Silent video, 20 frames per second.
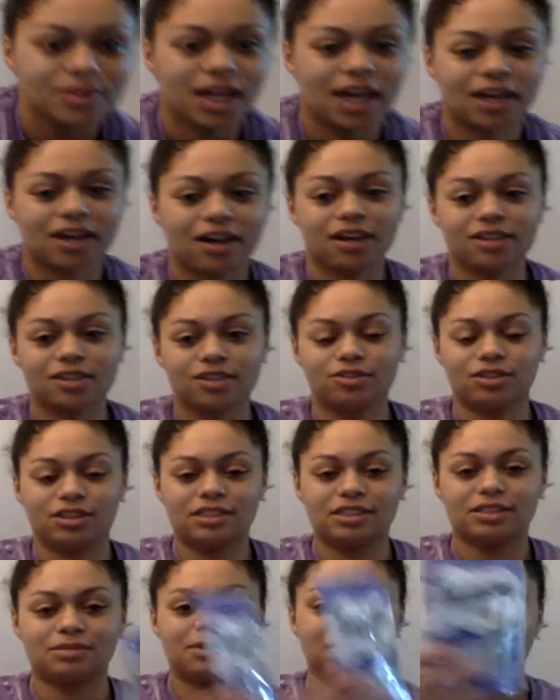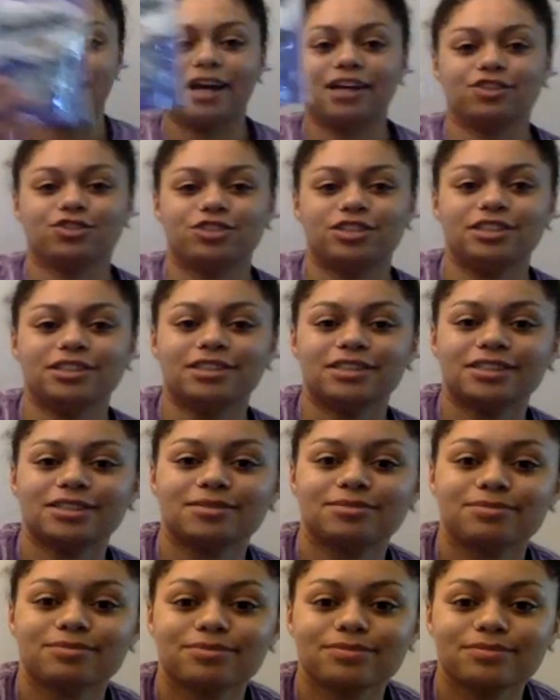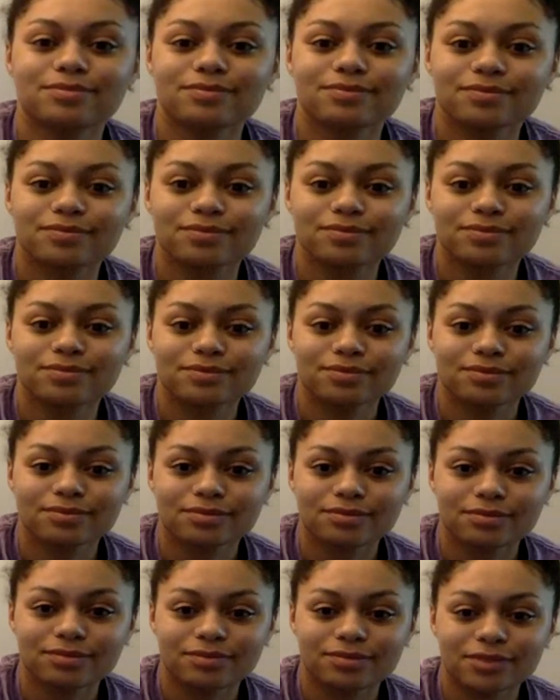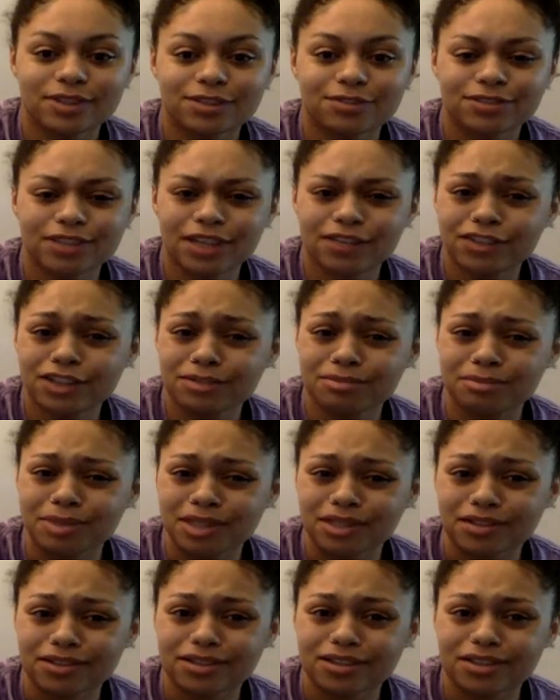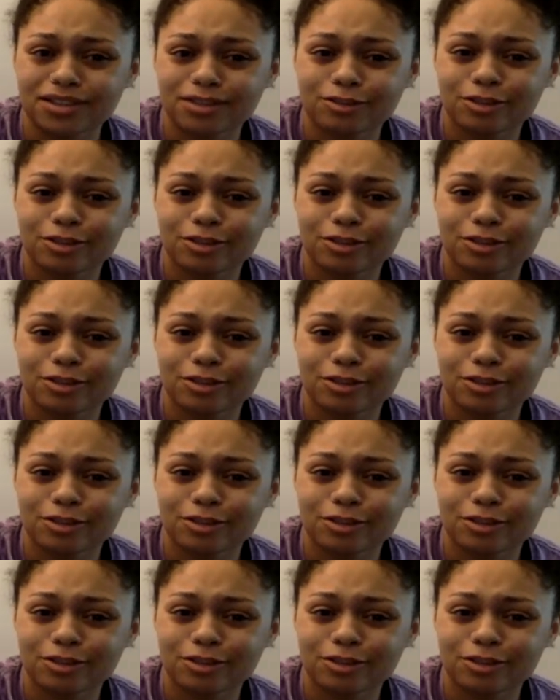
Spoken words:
I got Luna some cat treats. They're flavored milk,